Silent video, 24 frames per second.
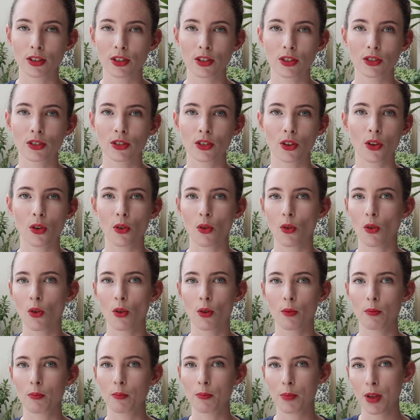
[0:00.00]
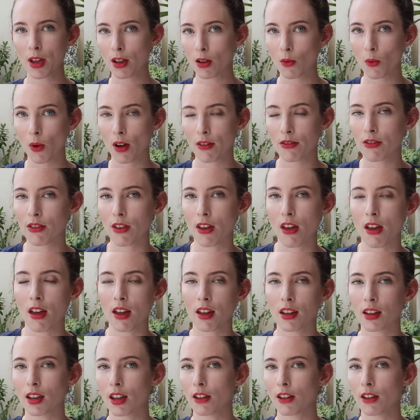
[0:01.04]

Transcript: So pick one thing.